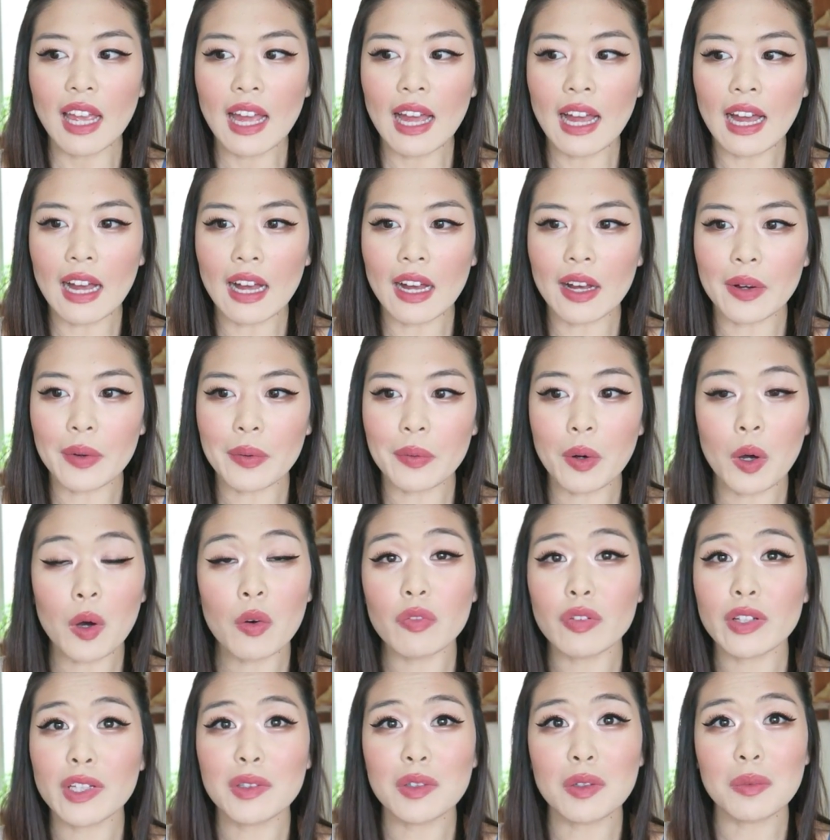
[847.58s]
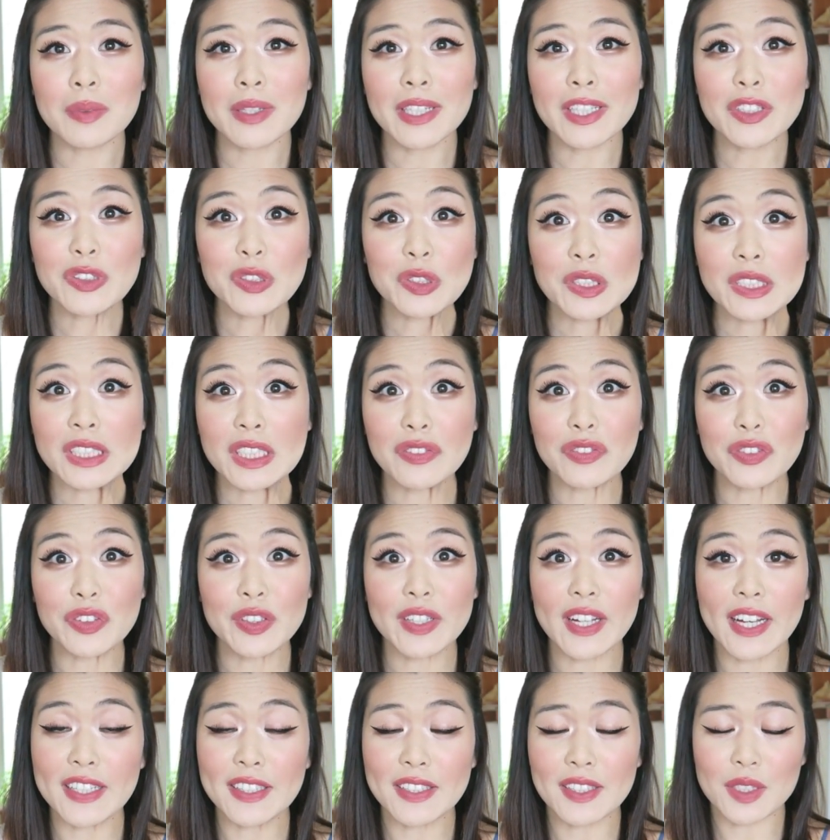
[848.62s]
hopefully it will be interesting for
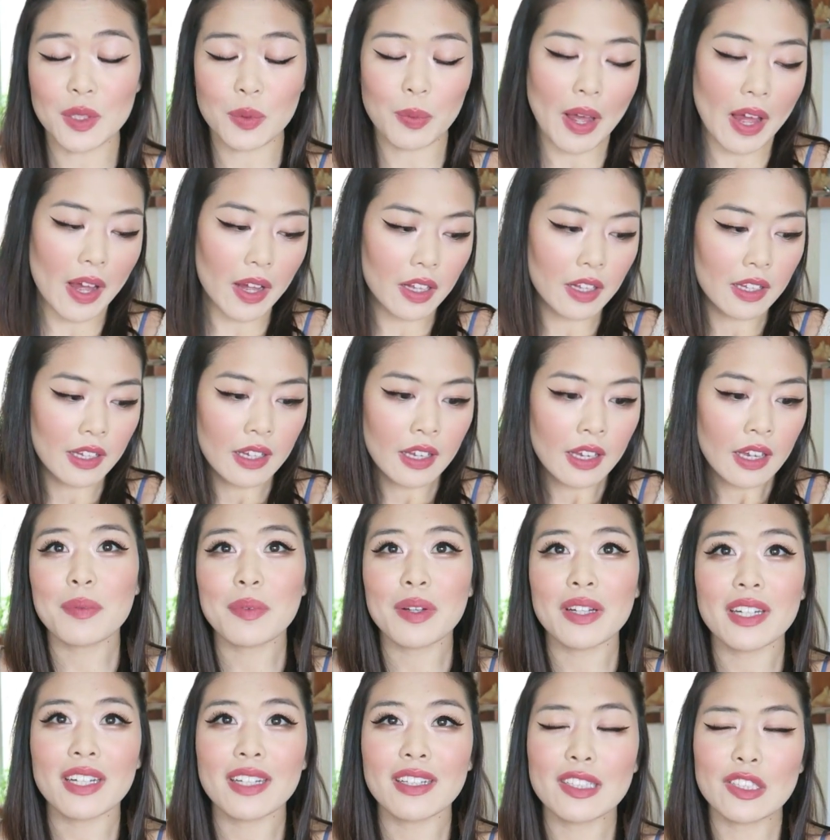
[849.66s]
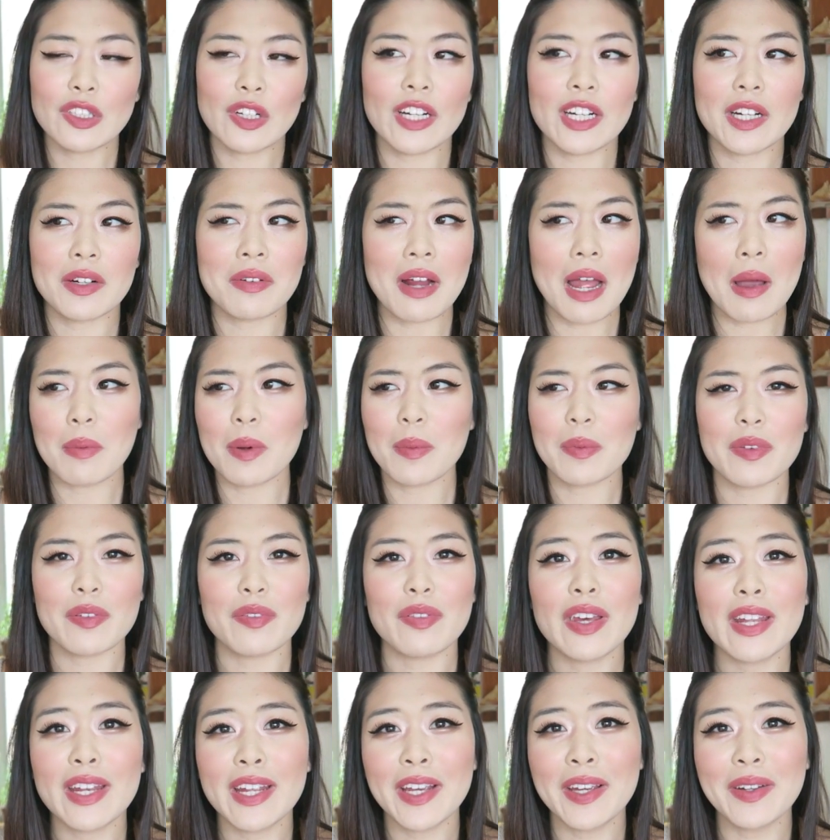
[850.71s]
you guys as well. So I'm gonna try to wrap up the
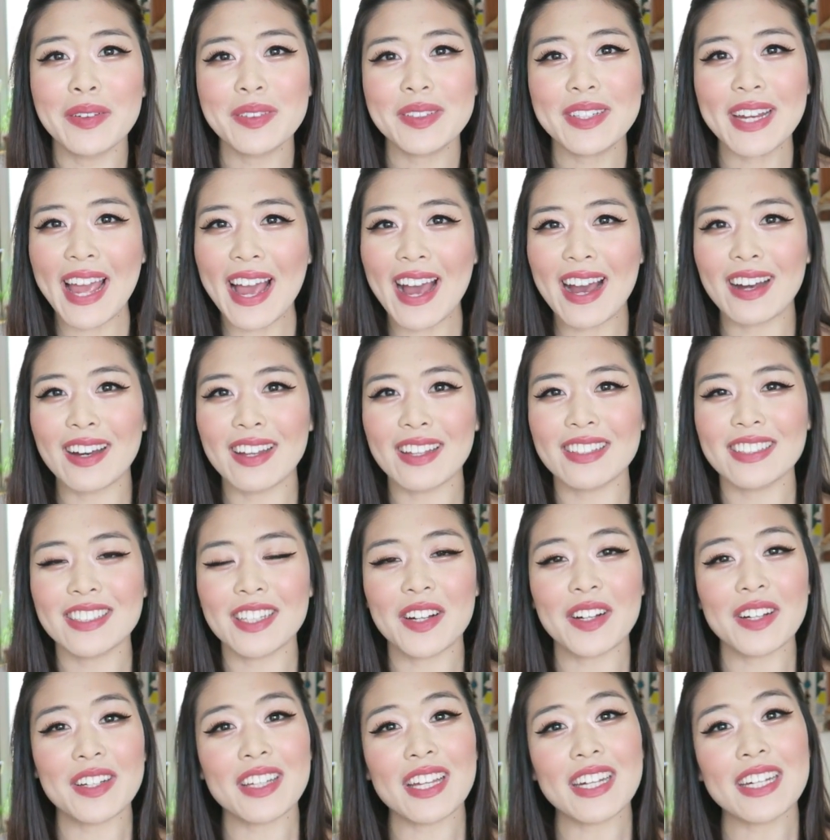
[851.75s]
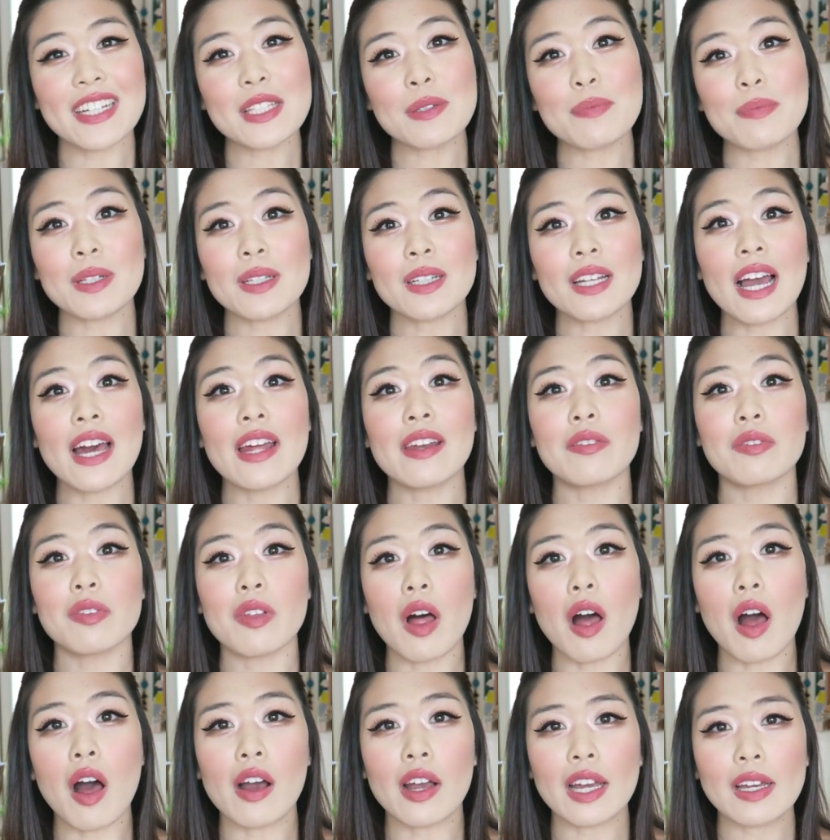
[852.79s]
video now. Sorry that it's been kind of
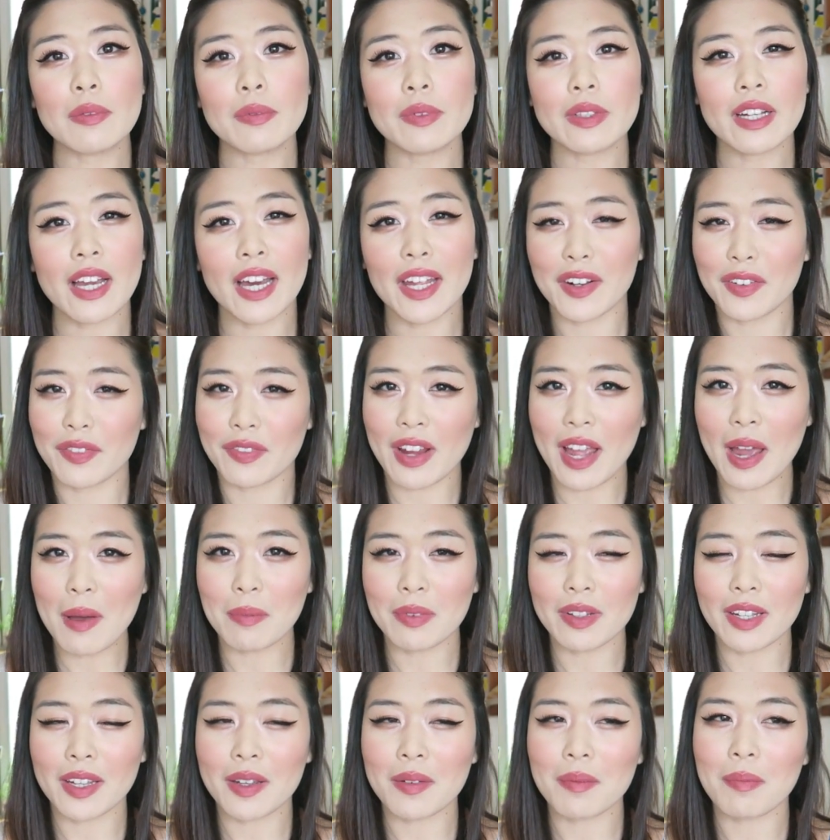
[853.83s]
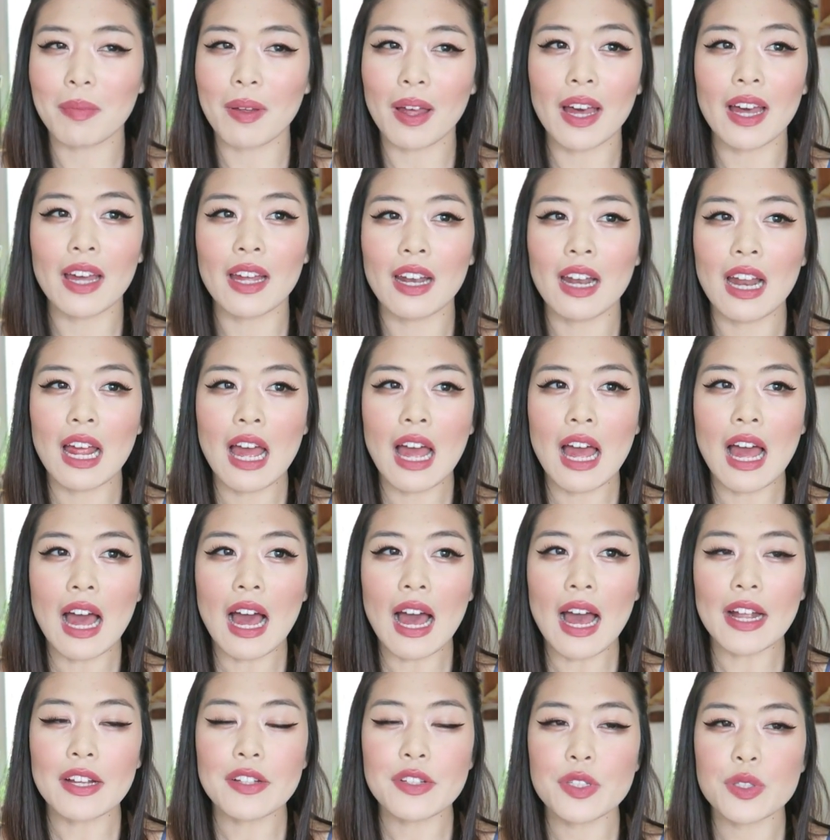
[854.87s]
long, I've been kind of rambling, but
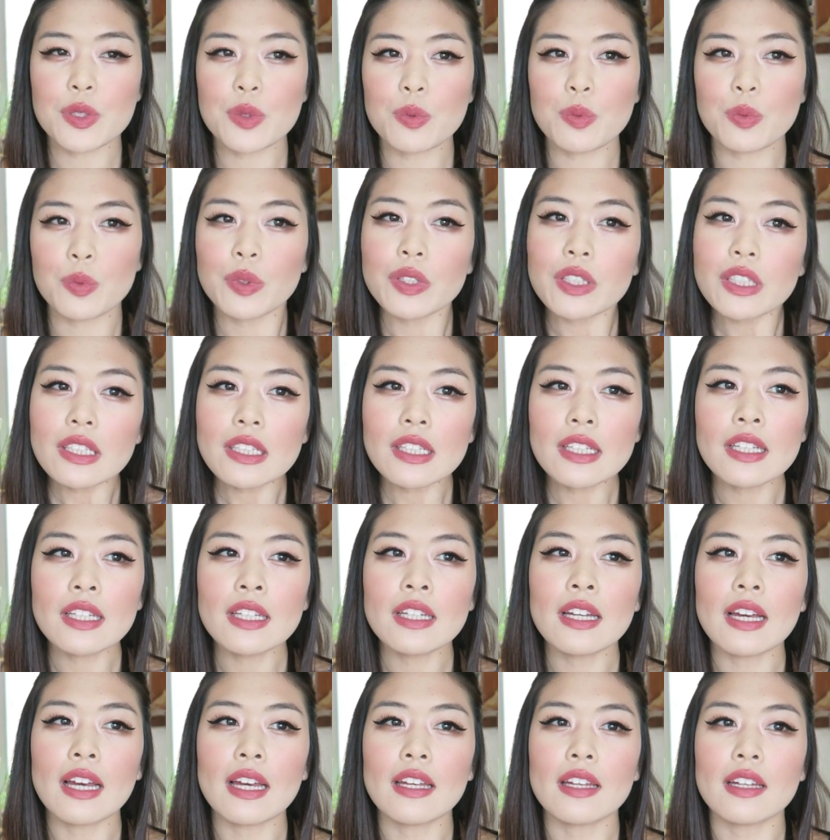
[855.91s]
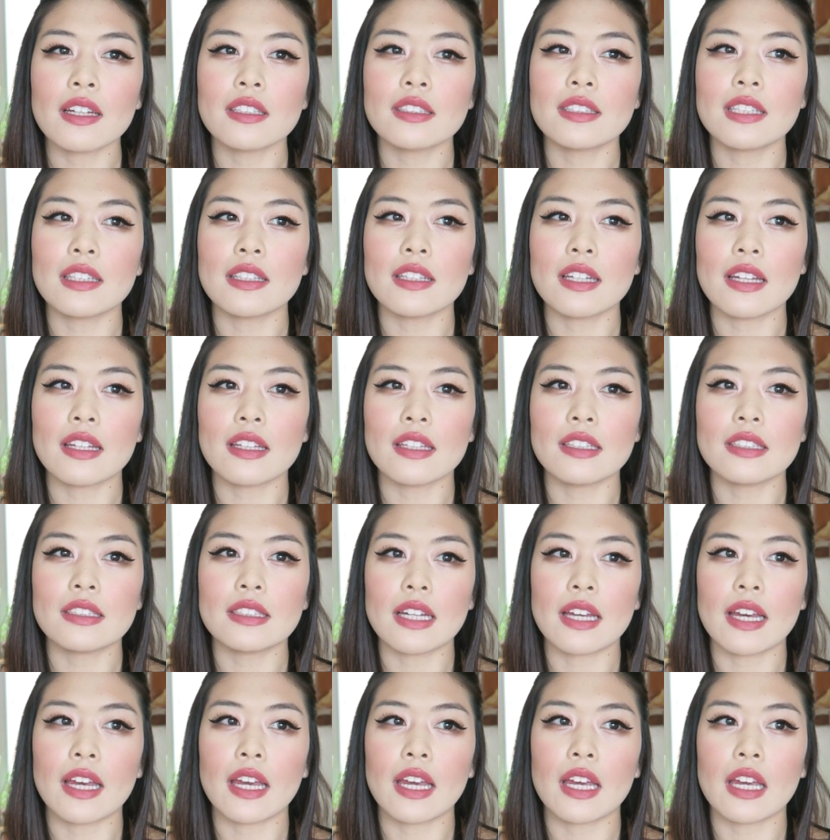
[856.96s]
I just really, I guess at the end of the
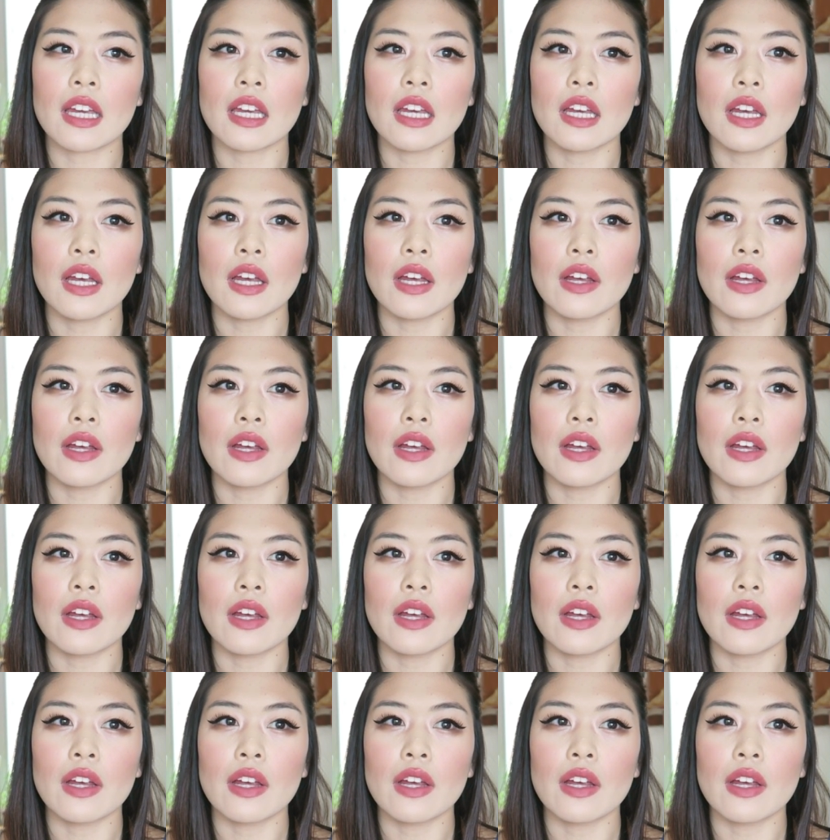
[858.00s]
day,